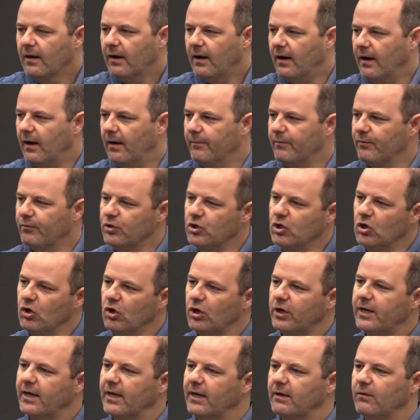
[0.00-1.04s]
When you
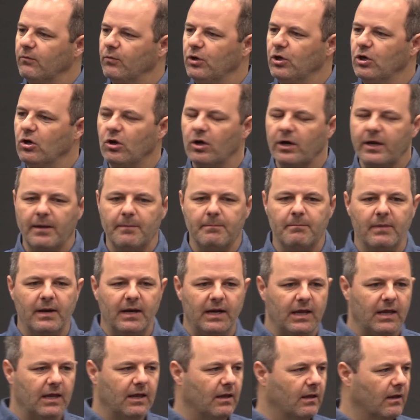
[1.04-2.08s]
look at
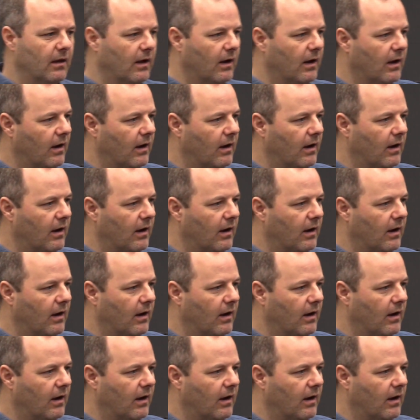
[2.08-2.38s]
many